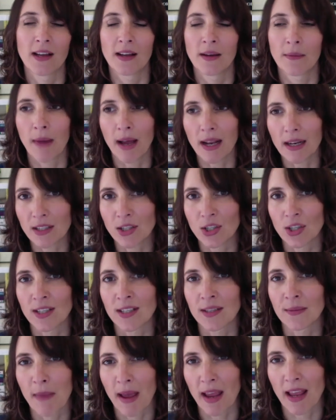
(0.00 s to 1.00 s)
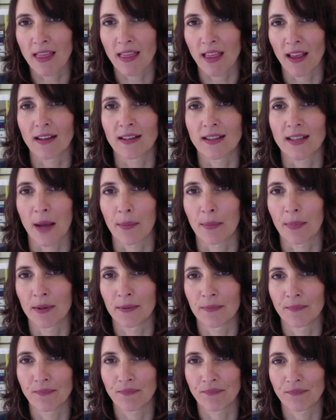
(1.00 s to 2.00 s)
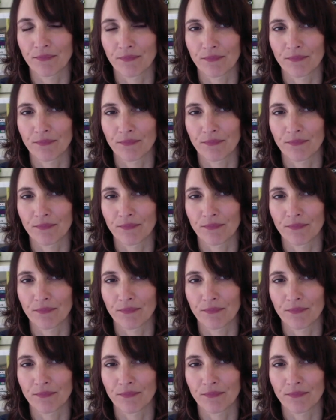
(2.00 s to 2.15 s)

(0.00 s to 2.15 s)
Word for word: Managers make things happen.